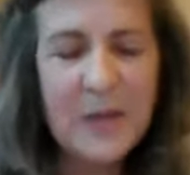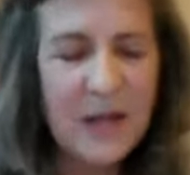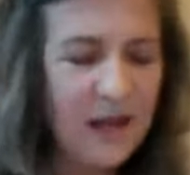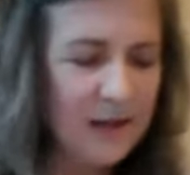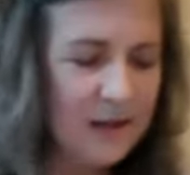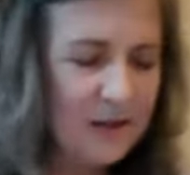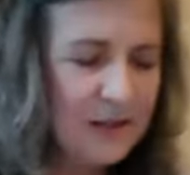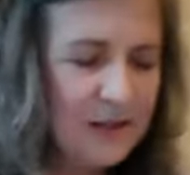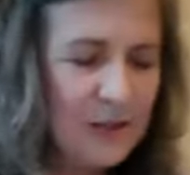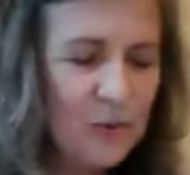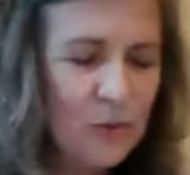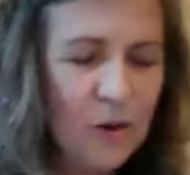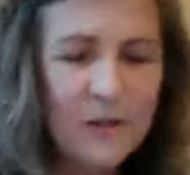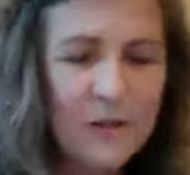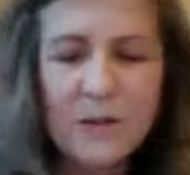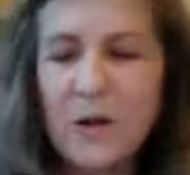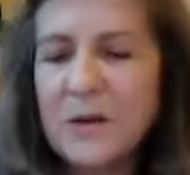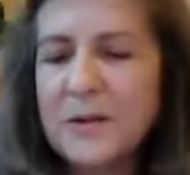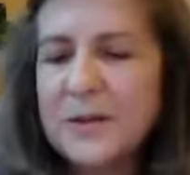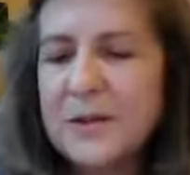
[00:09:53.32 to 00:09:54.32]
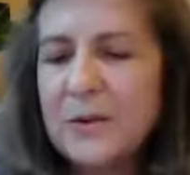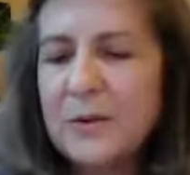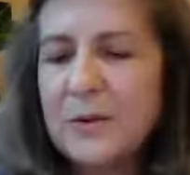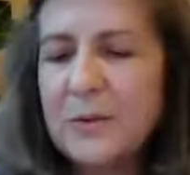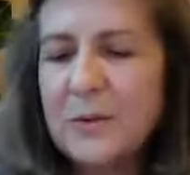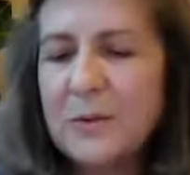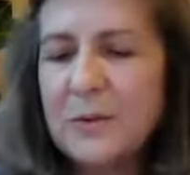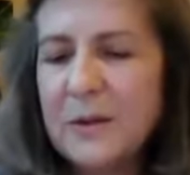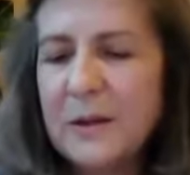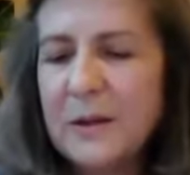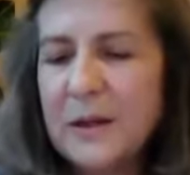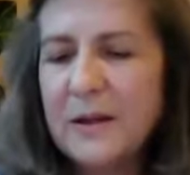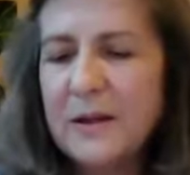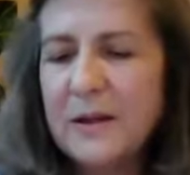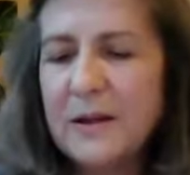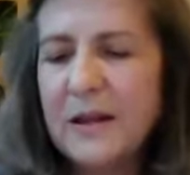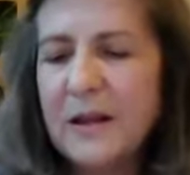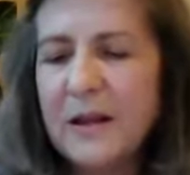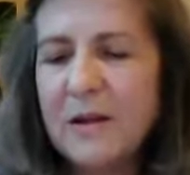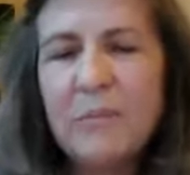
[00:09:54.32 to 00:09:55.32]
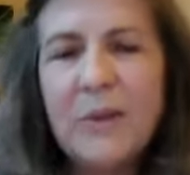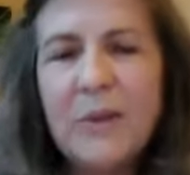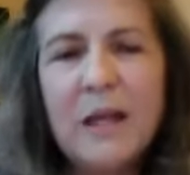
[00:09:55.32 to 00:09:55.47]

And swords also can